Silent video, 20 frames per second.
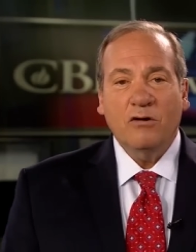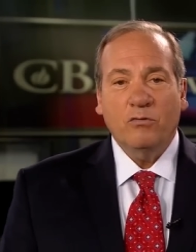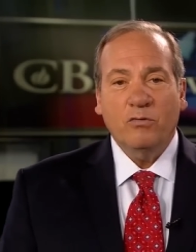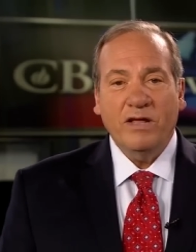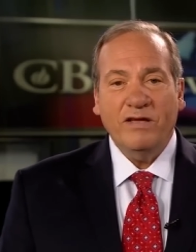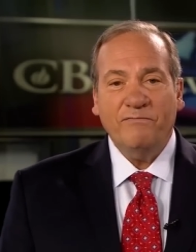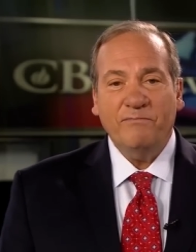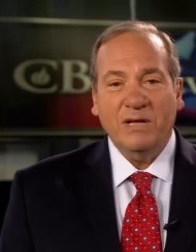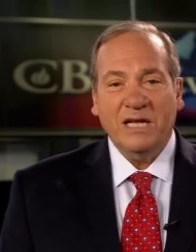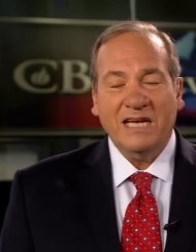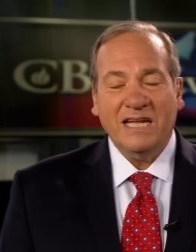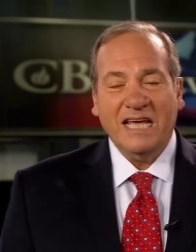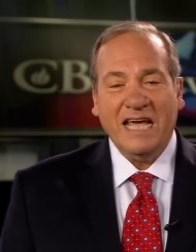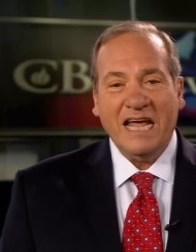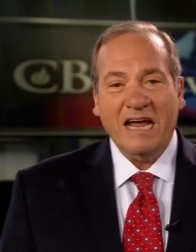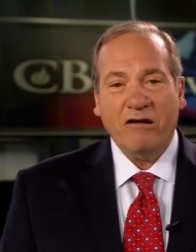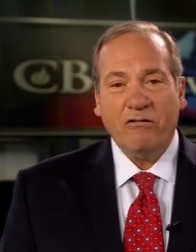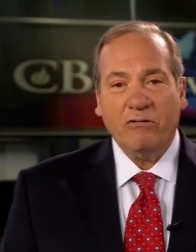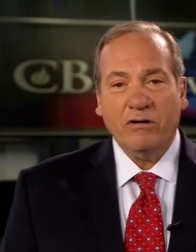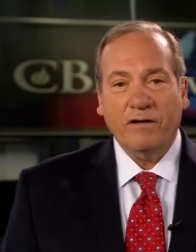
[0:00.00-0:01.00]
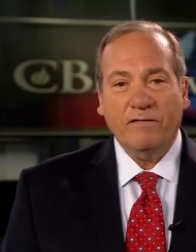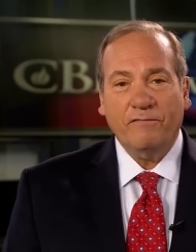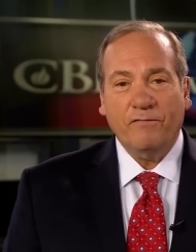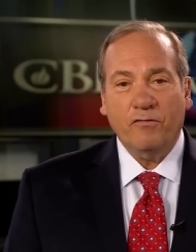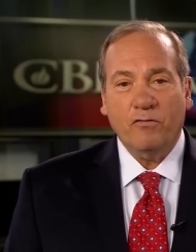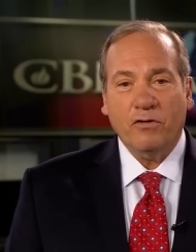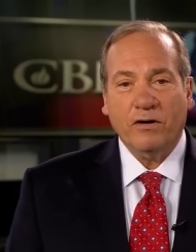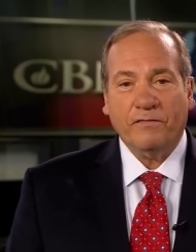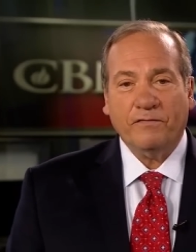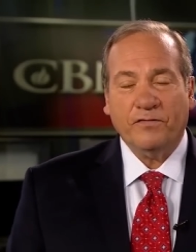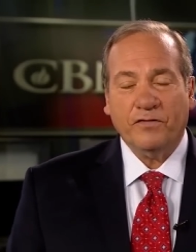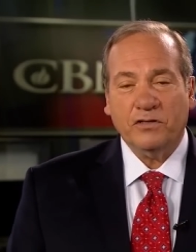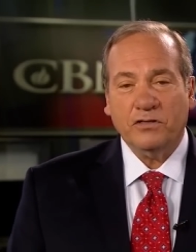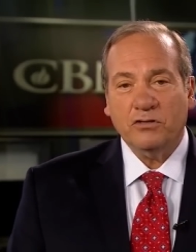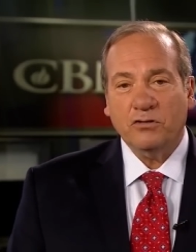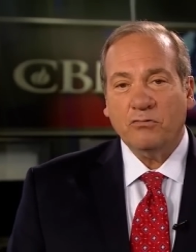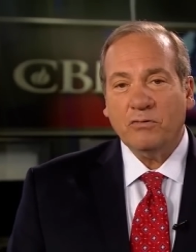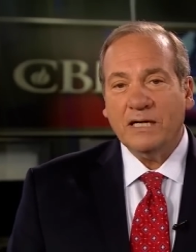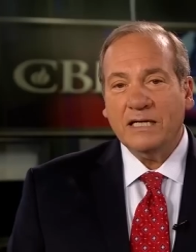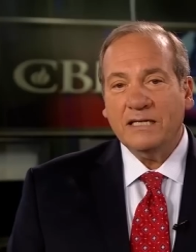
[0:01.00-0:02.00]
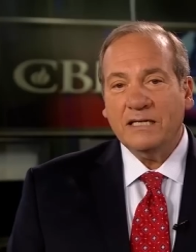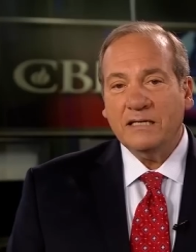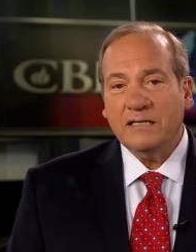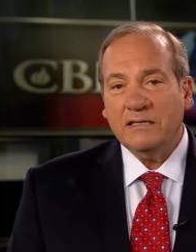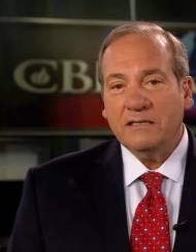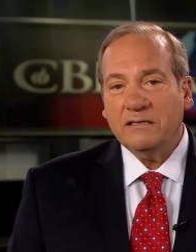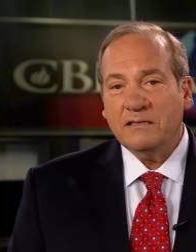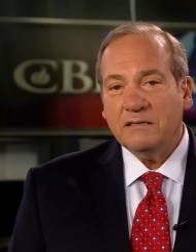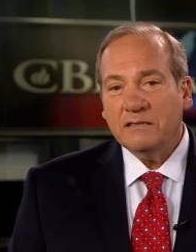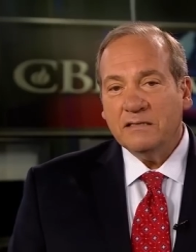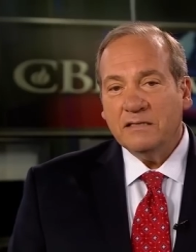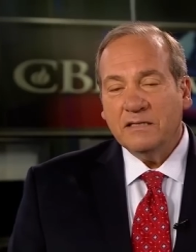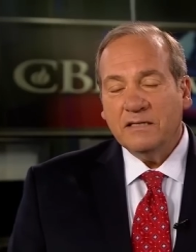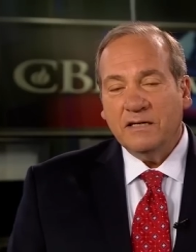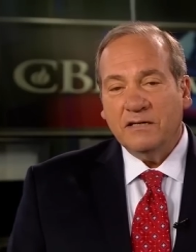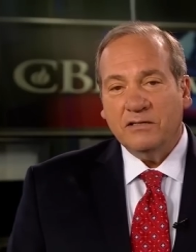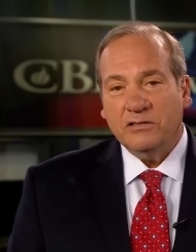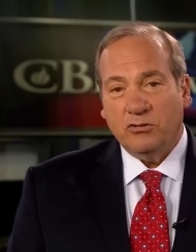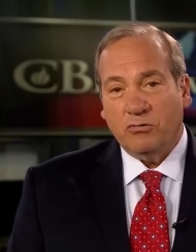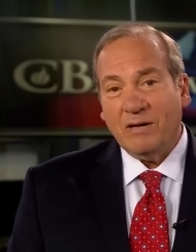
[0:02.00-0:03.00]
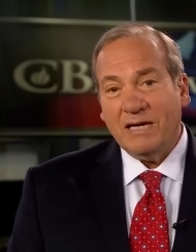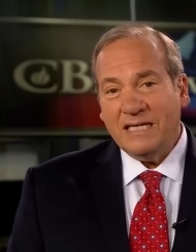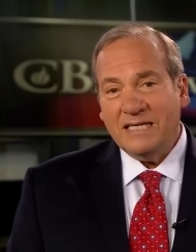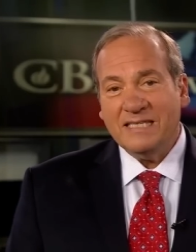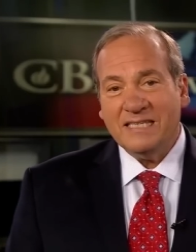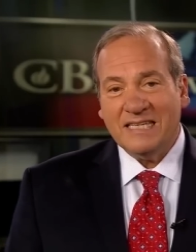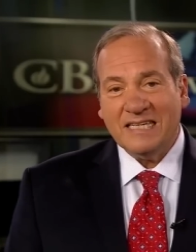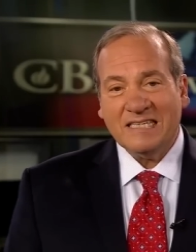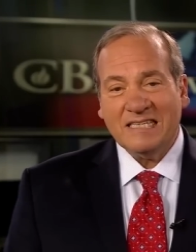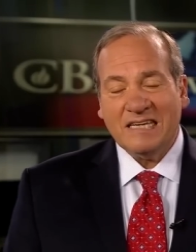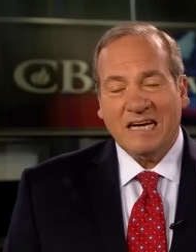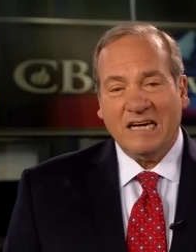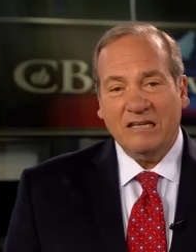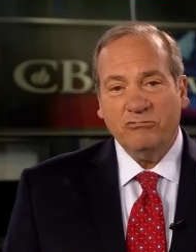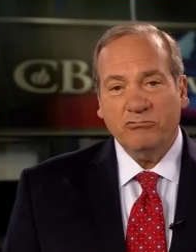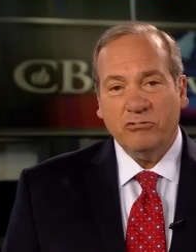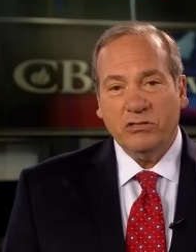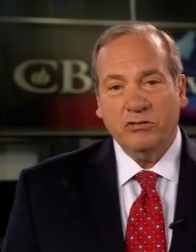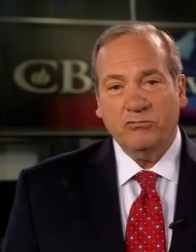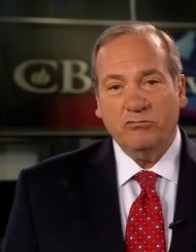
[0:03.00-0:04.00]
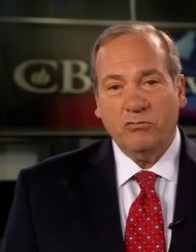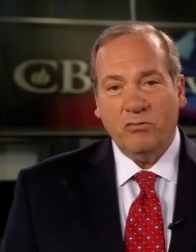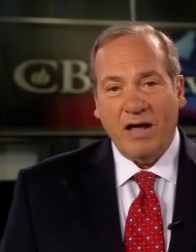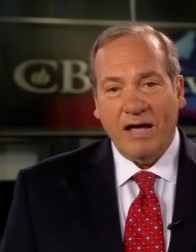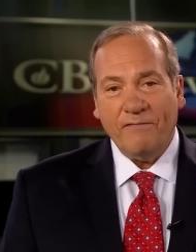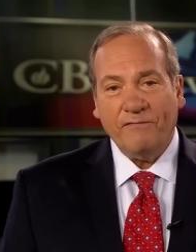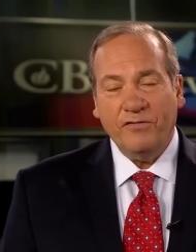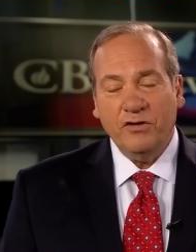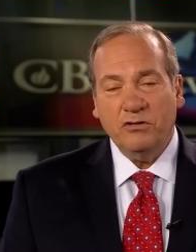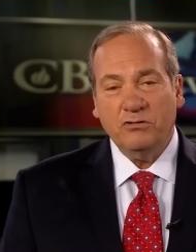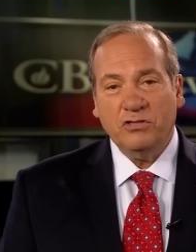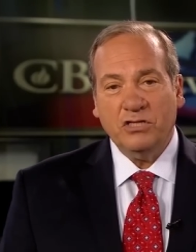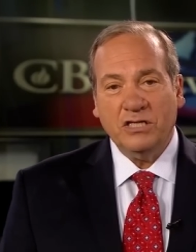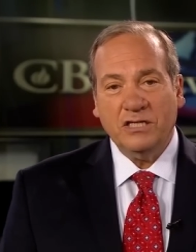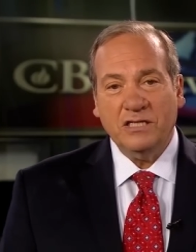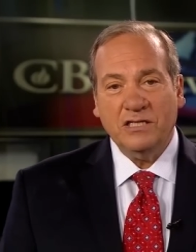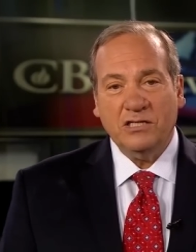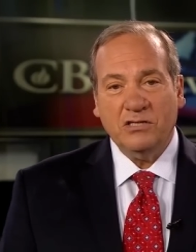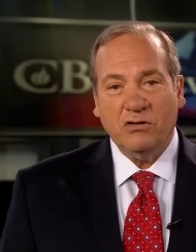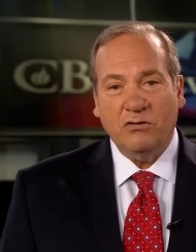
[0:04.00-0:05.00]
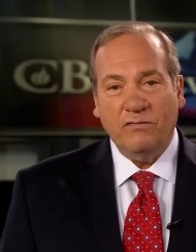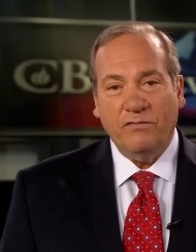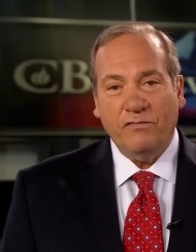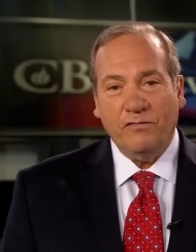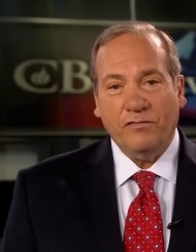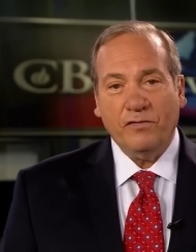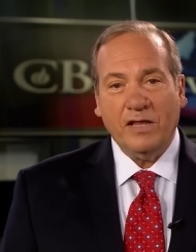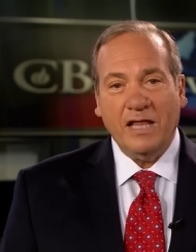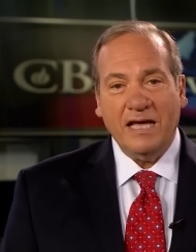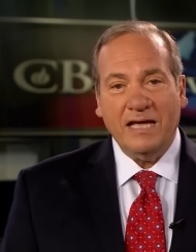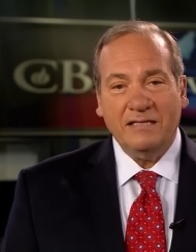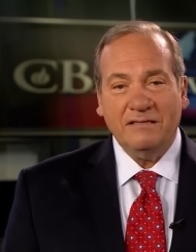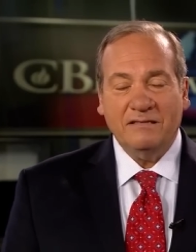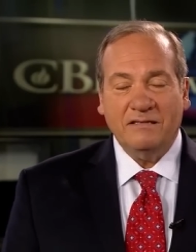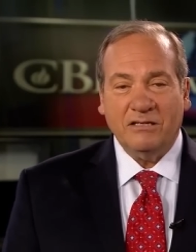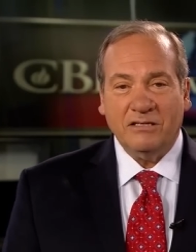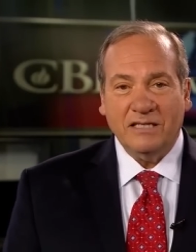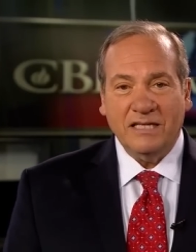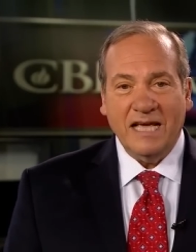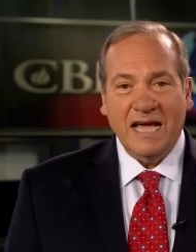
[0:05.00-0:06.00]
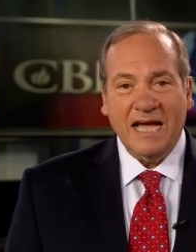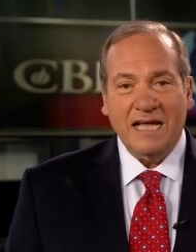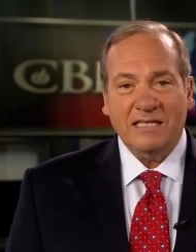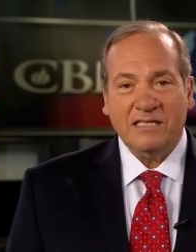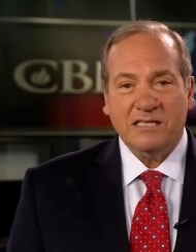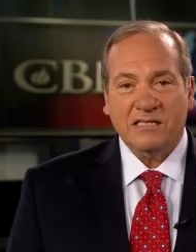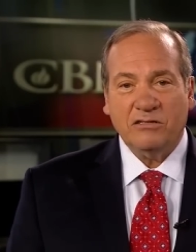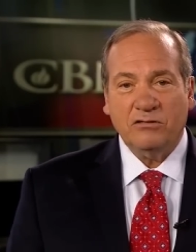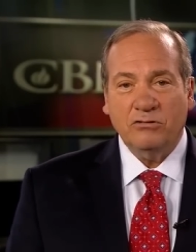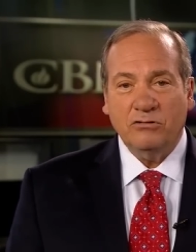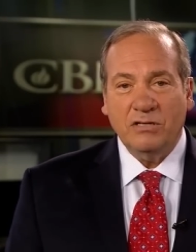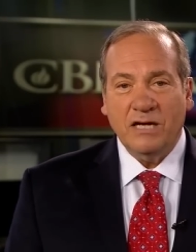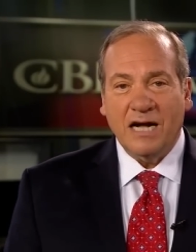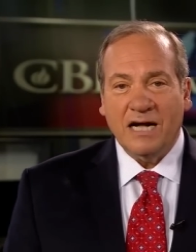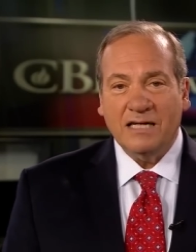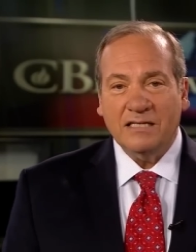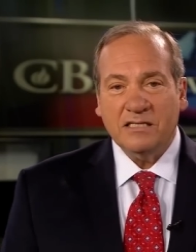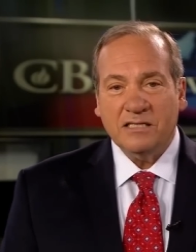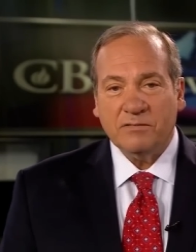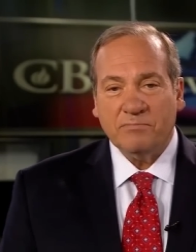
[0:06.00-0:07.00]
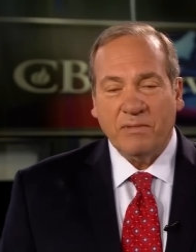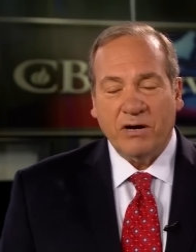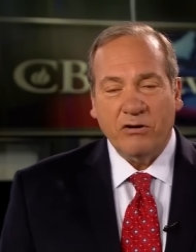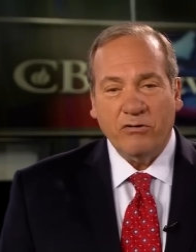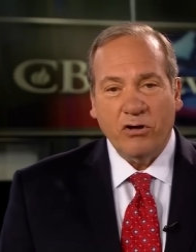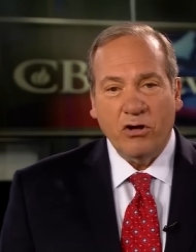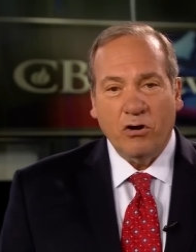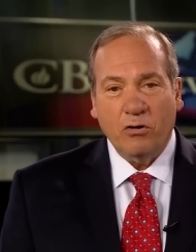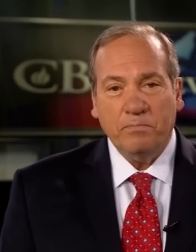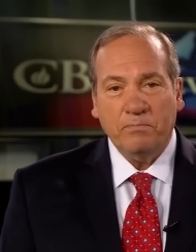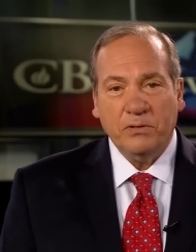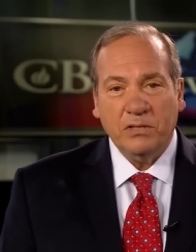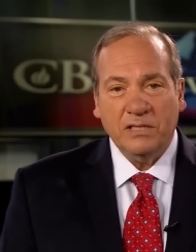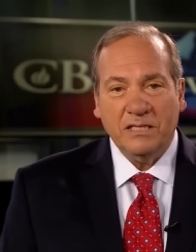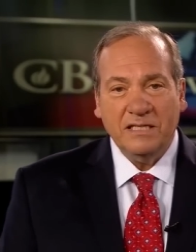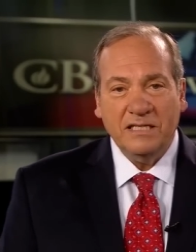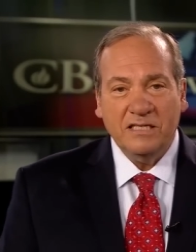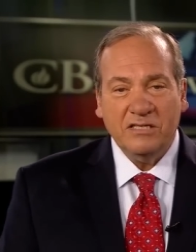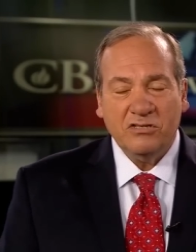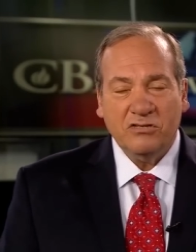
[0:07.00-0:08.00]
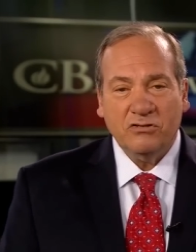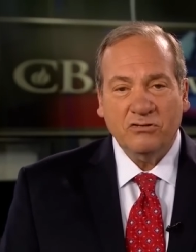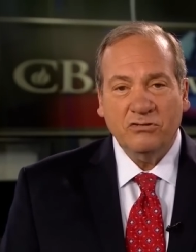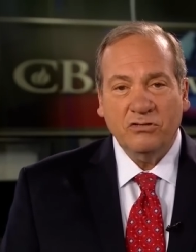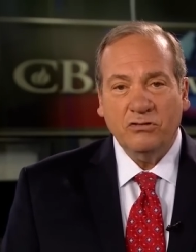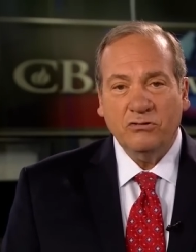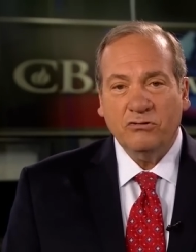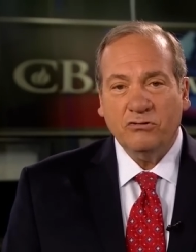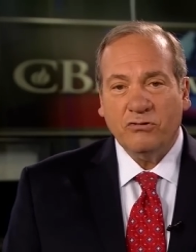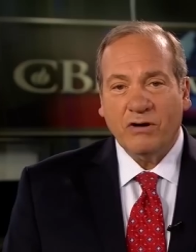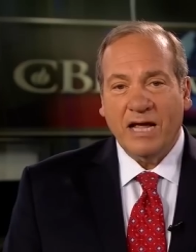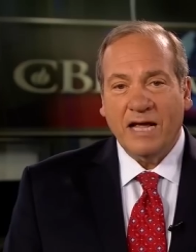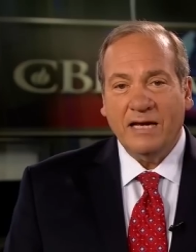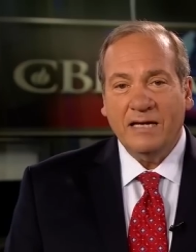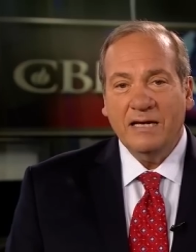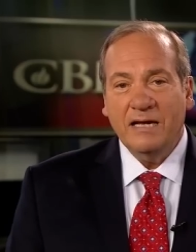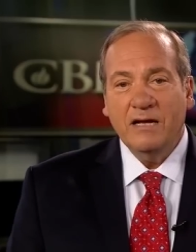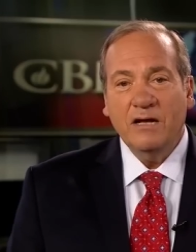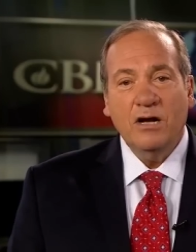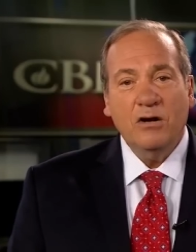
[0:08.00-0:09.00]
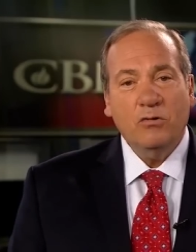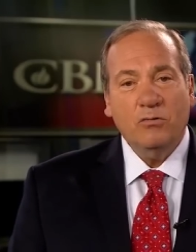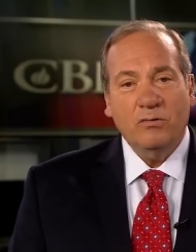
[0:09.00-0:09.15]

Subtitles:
we've been caring for 2,600 refugees who fled Donetsk, Lugansk, Mariupol, and eastern Ukraine.